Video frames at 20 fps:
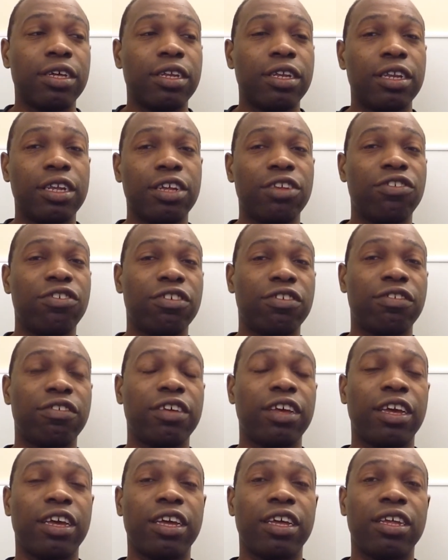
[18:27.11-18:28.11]
than just
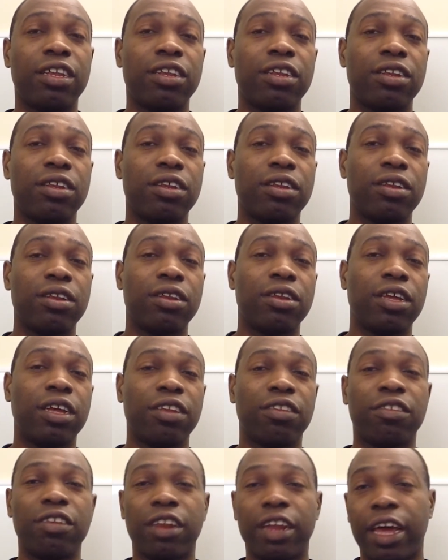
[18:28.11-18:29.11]
saying
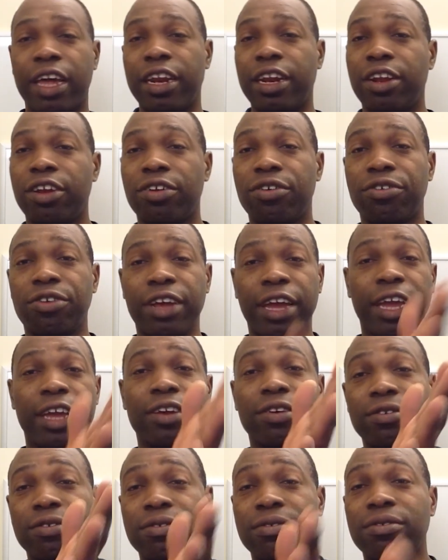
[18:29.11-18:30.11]
it's a 90-degree
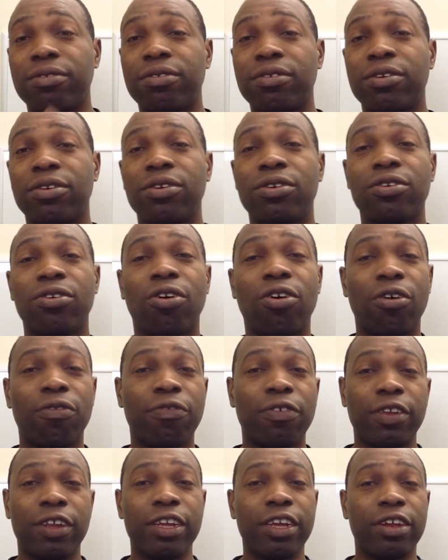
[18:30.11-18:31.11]
angle off
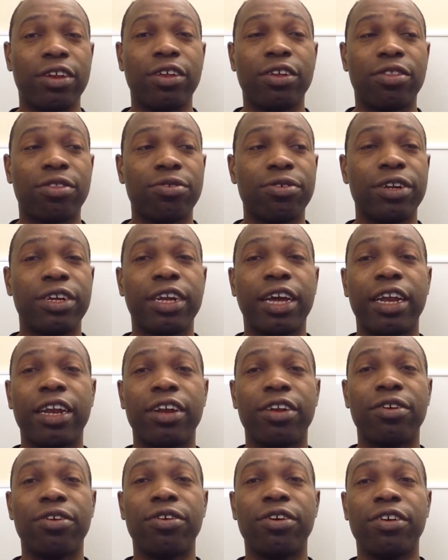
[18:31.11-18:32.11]
of the other 90
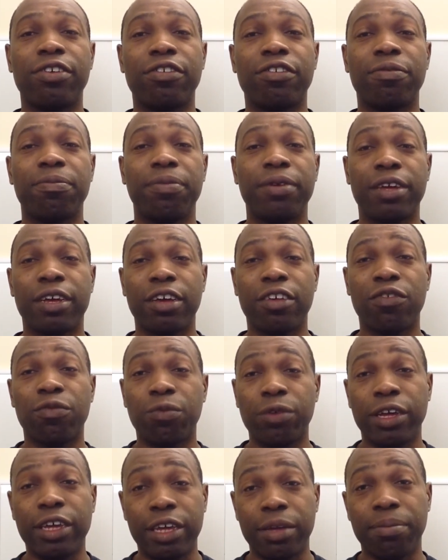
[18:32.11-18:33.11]
degrees, because
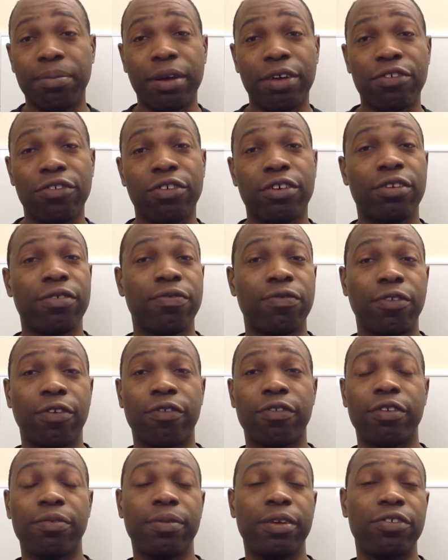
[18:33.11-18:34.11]
we can measure the
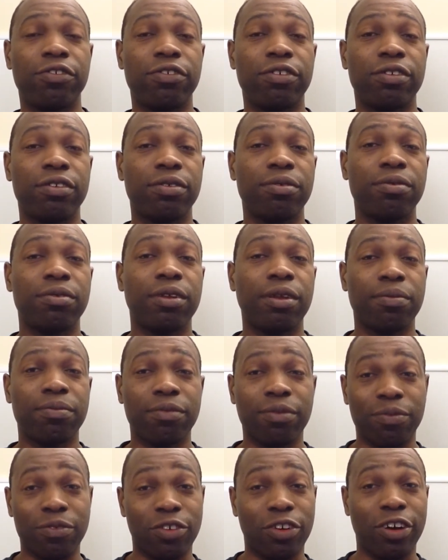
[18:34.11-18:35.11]
fourth dimension.
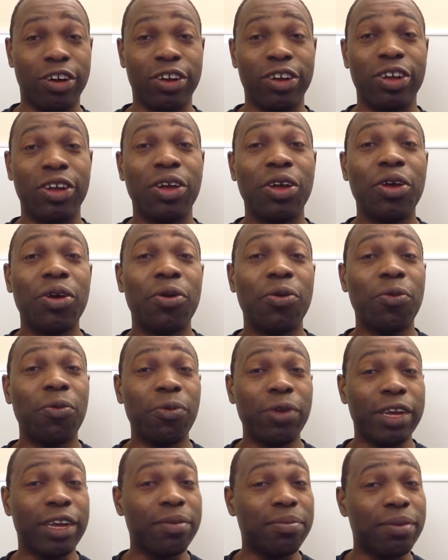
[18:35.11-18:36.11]

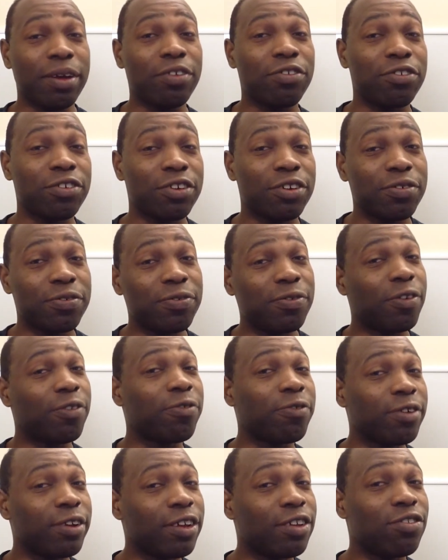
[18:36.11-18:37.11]
We can measure the fourth
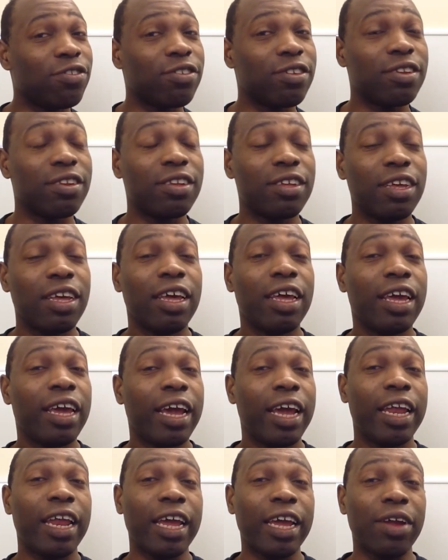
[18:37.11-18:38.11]
retention.
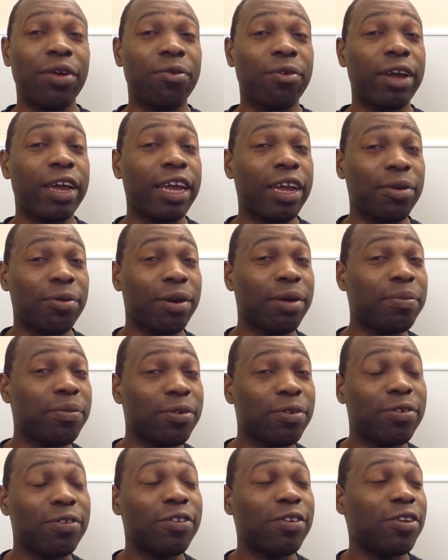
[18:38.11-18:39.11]
And I can rant and
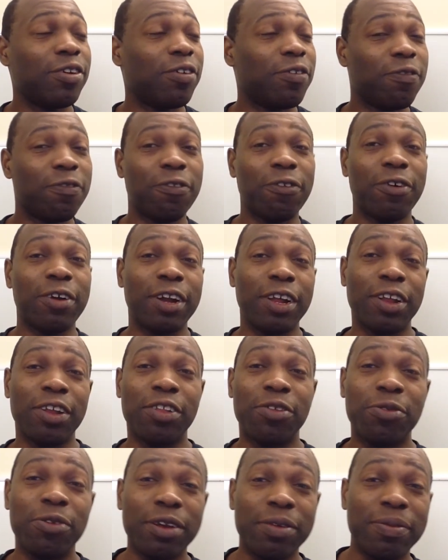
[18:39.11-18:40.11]
ramble for another
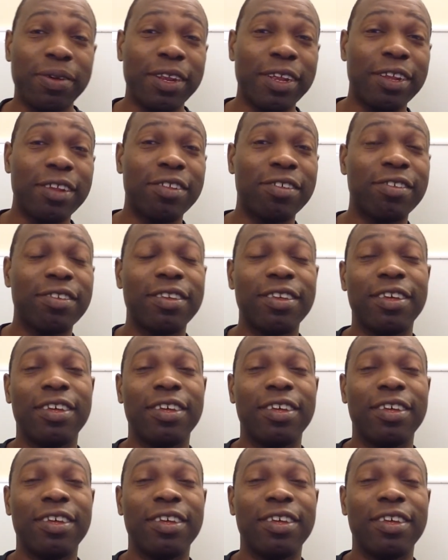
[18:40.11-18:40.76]
20 minutes